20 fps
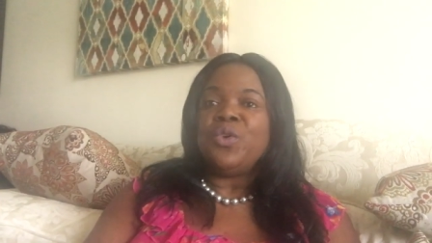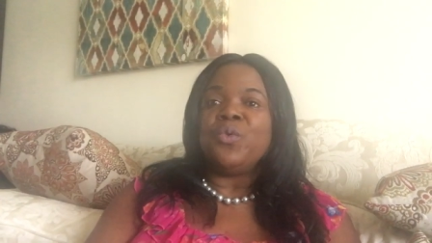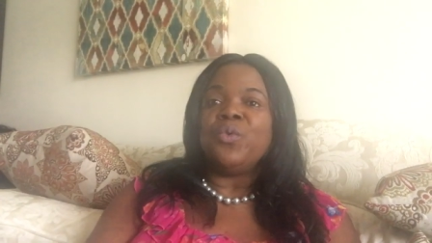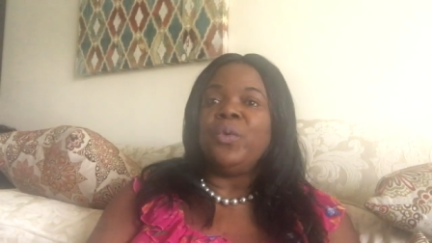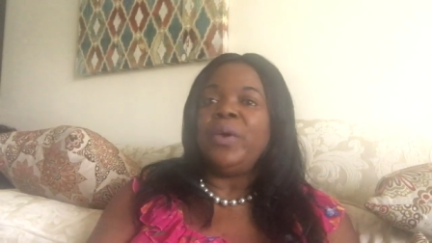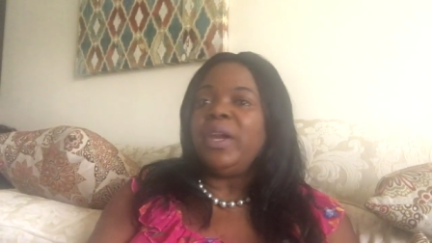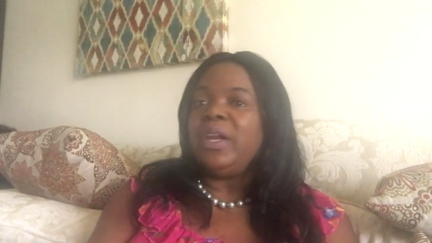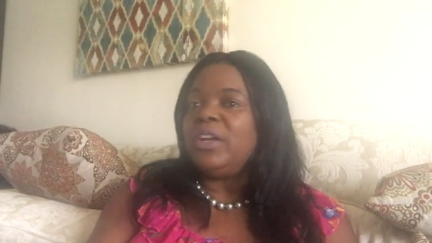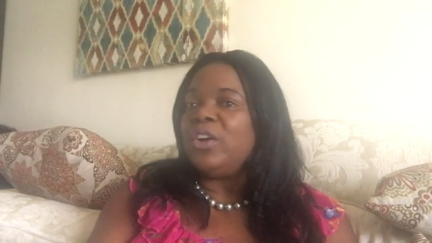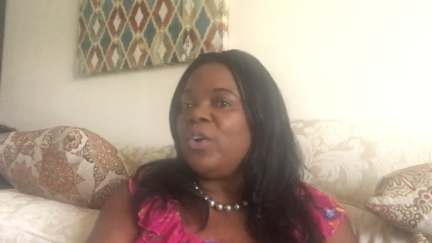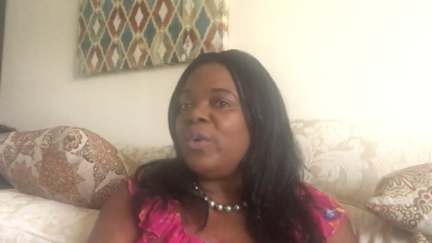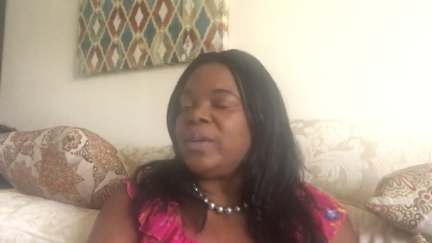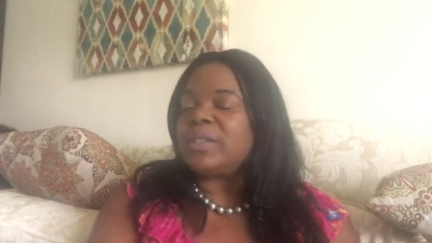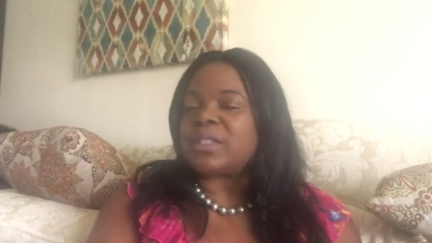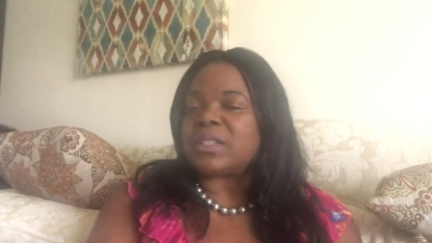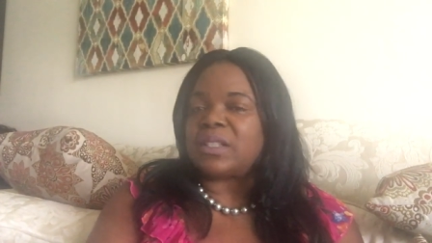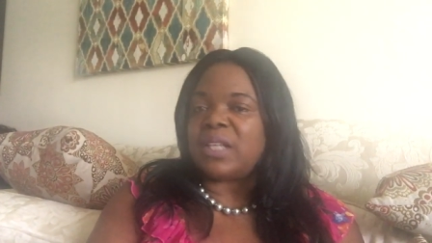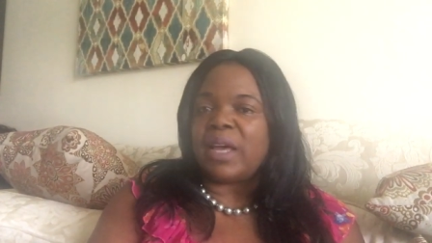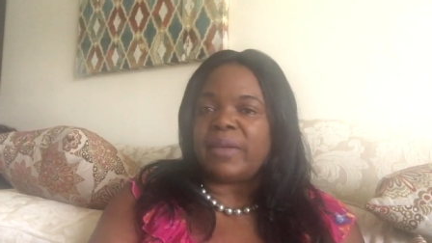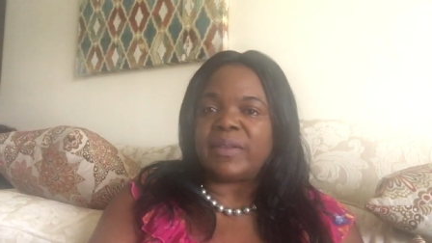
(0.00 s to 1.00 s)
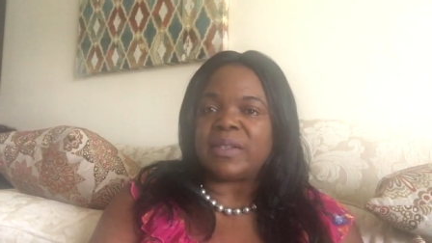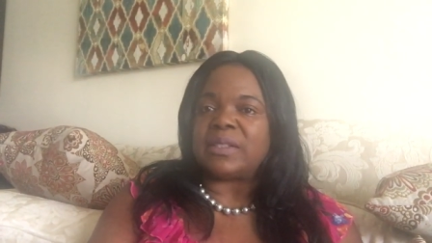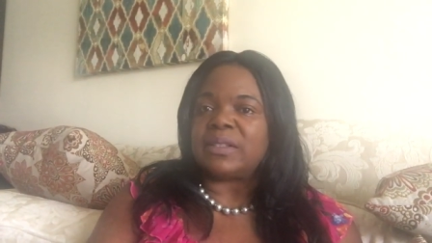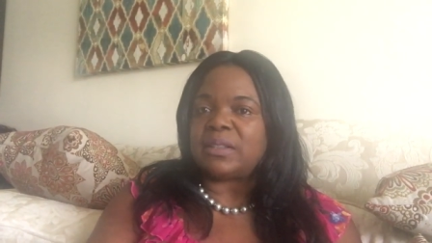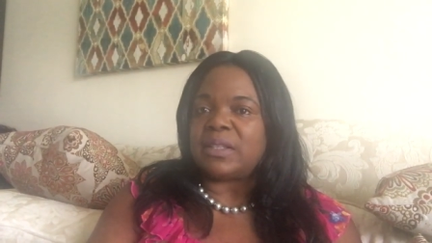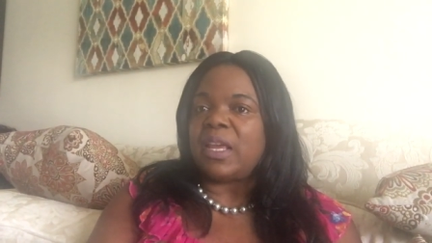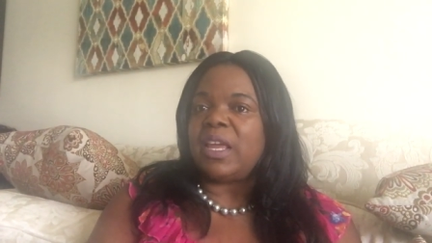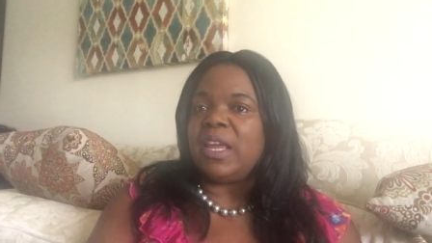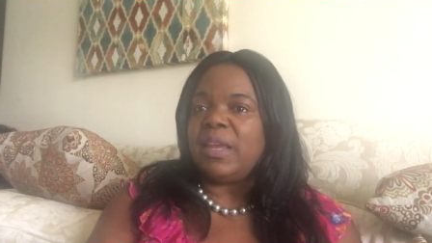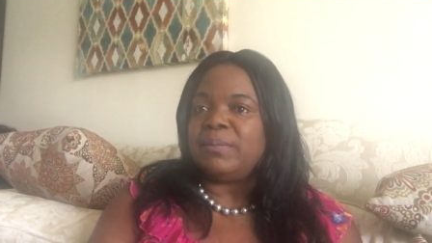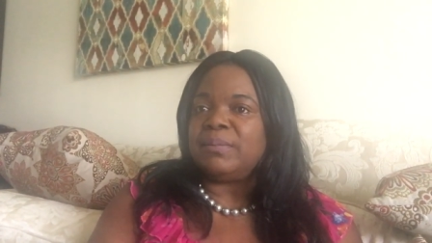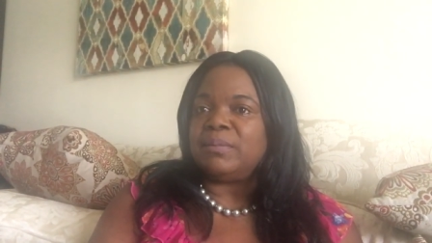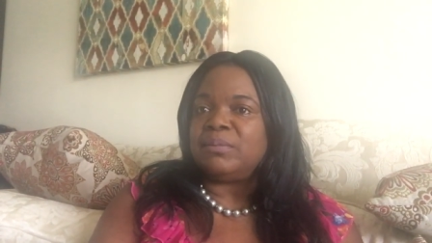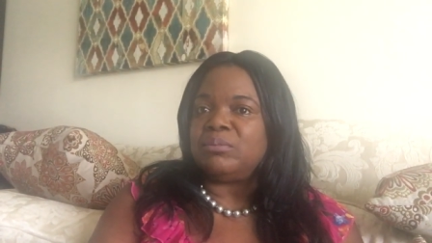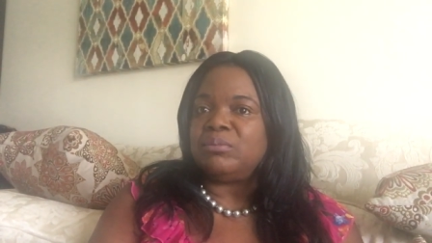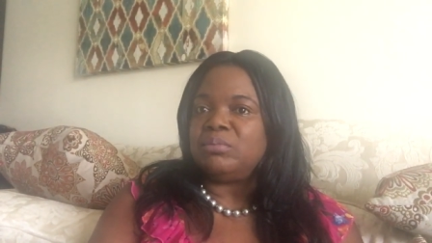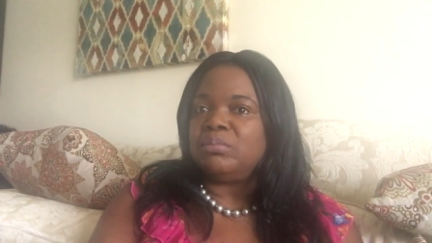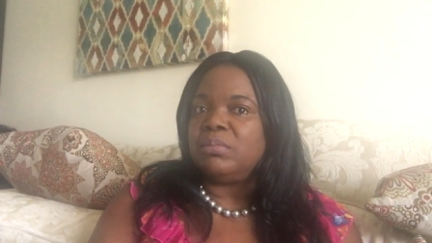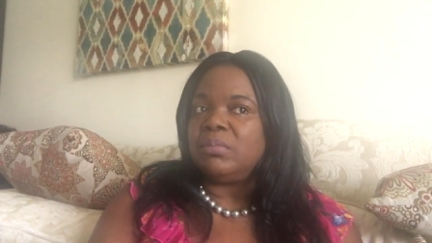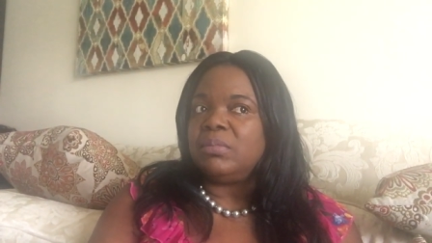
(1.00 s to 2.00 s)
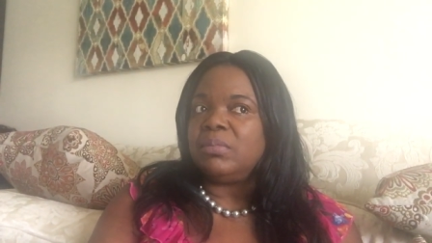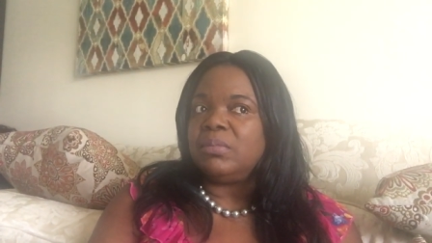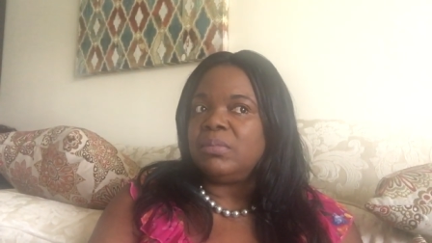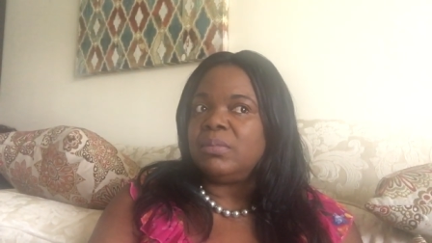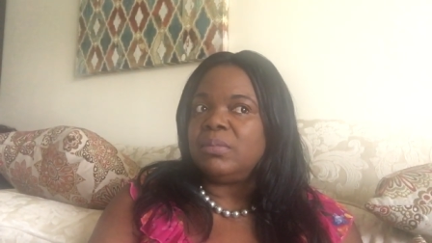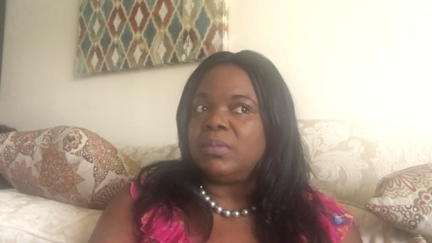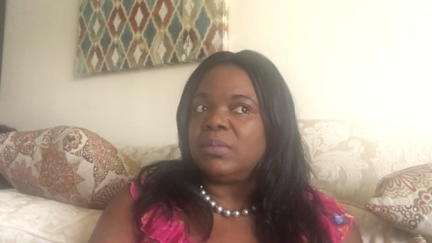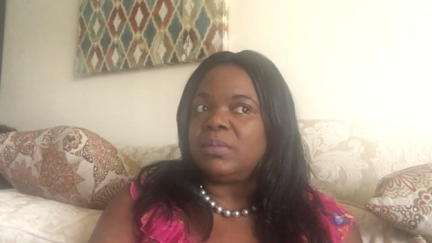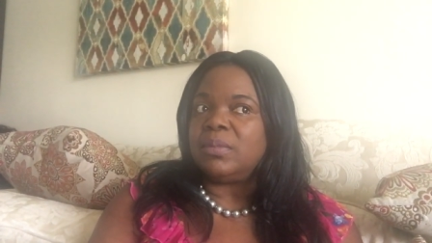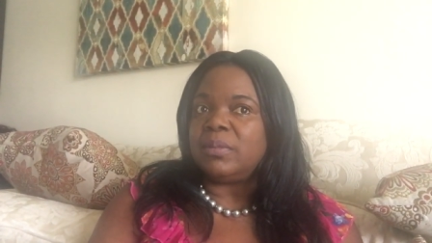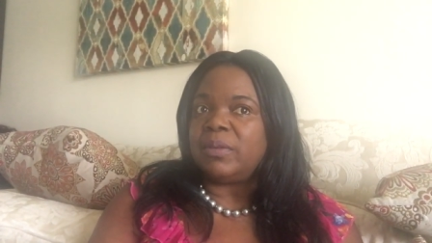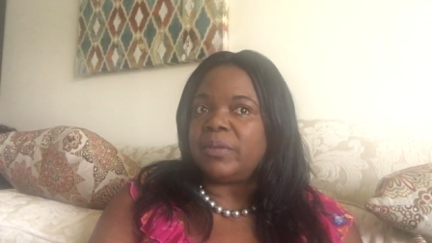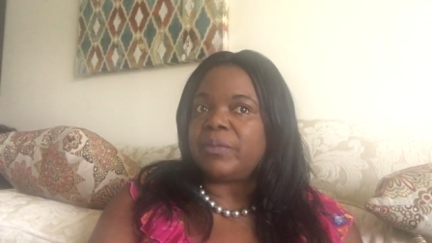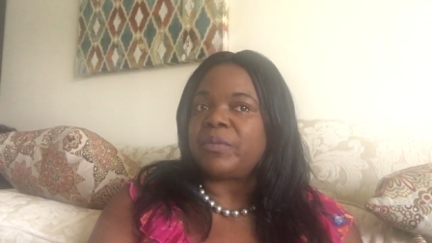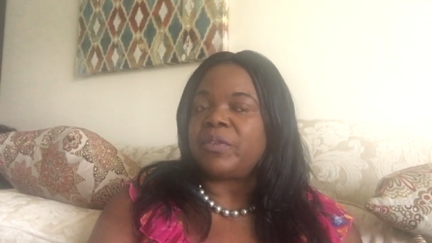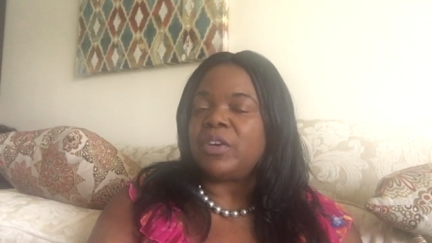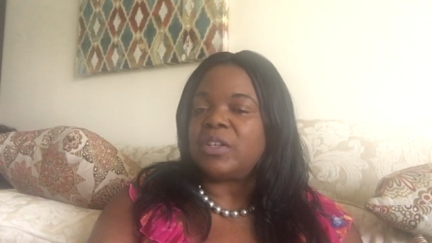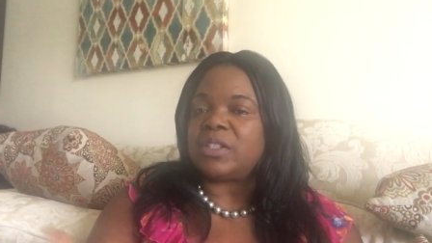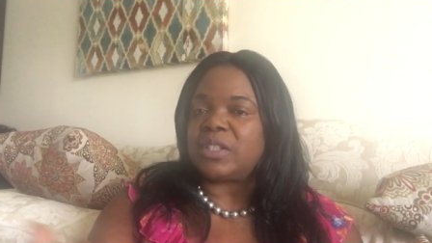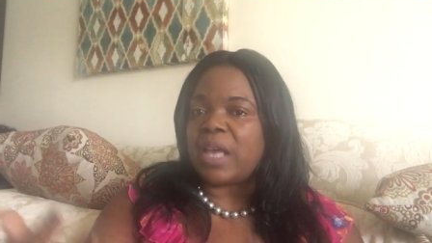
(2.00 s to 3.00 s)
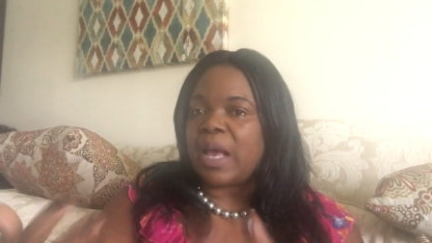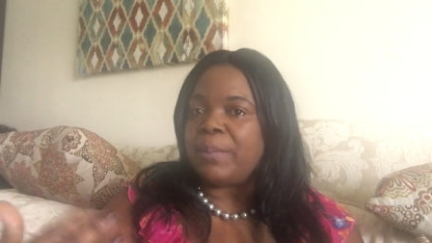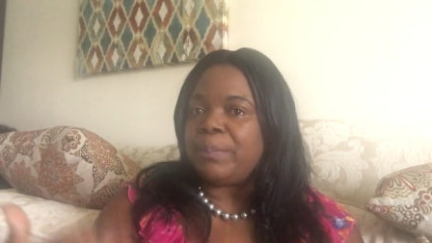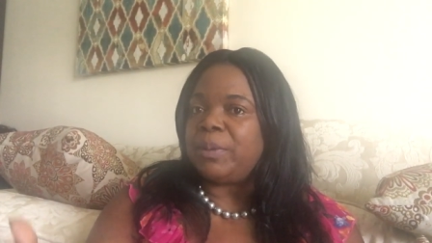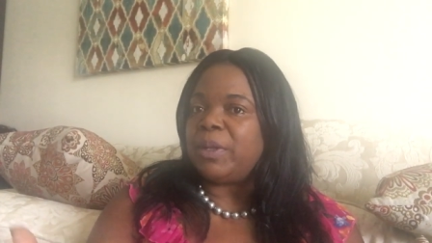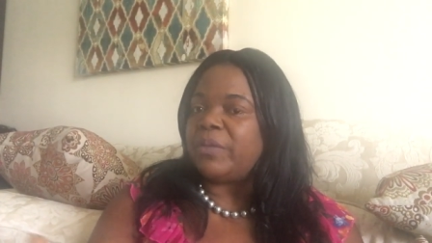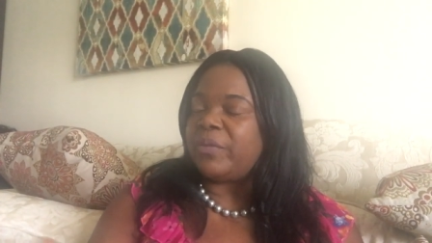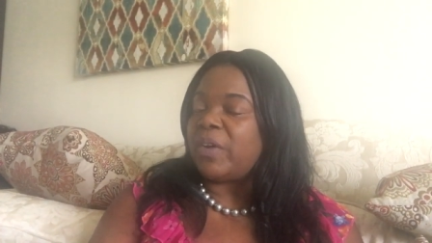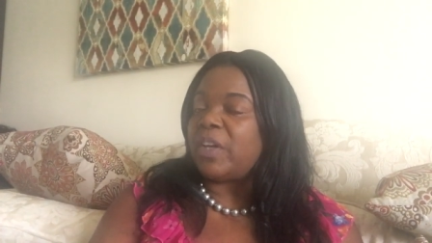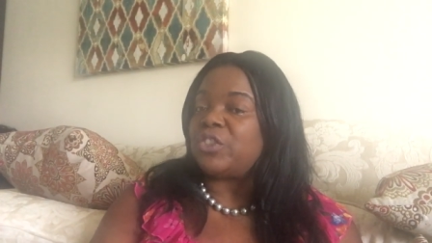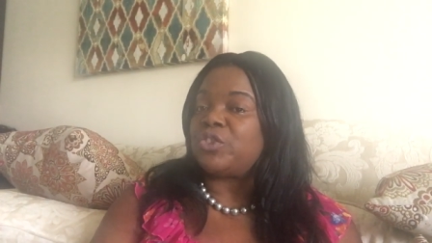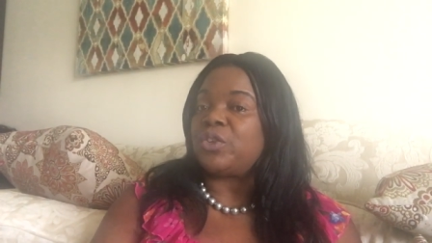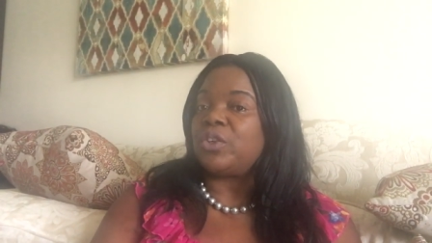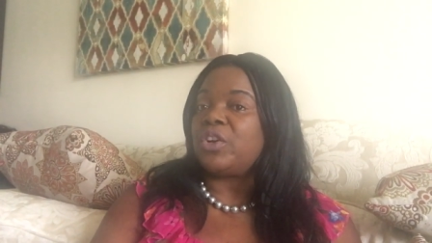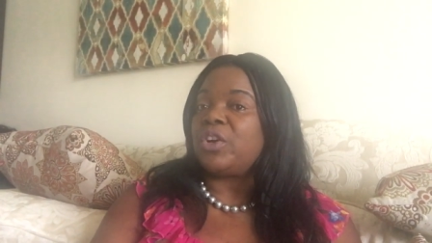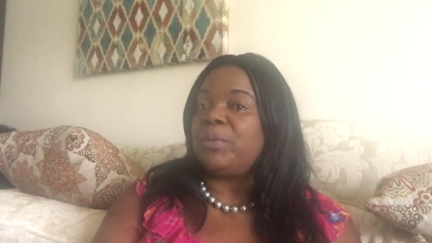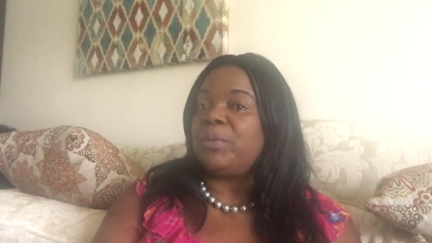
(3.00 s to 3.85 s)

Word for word: we know it's not the same for example, if I should